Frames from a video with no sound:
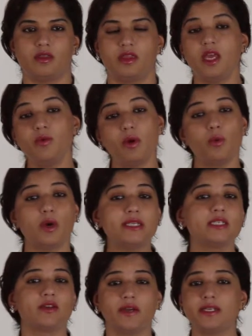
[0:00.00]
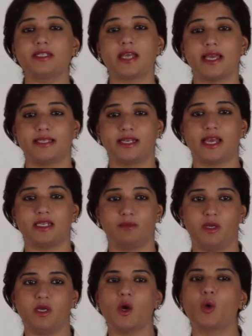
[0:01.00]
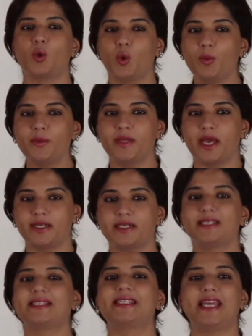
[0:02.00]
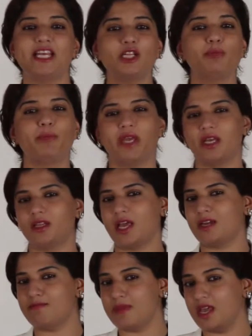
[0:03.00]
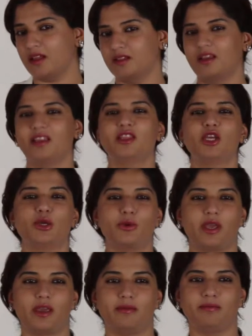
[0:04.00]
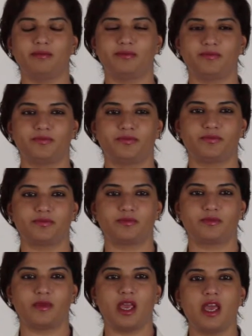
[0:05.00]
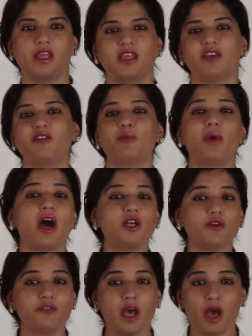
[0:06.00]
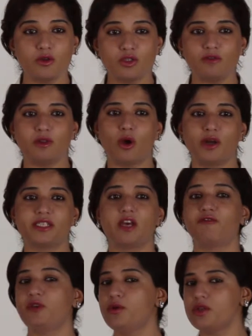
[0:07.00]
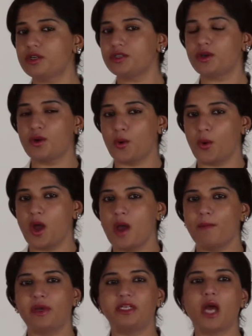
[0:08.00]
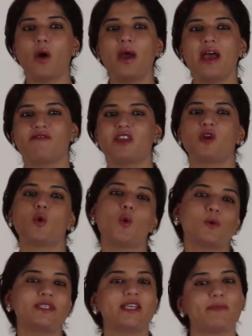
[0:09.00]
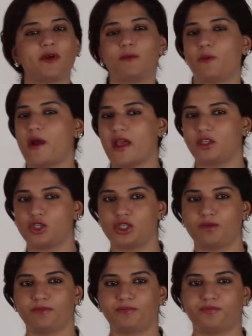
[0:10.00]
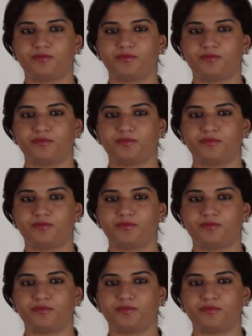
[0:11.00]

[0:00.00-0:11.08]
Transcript: They were once criticized as being a group that is stale, pale, and male in the UK. They were part of the House of Lords a few years ago, but now have their own separate branch.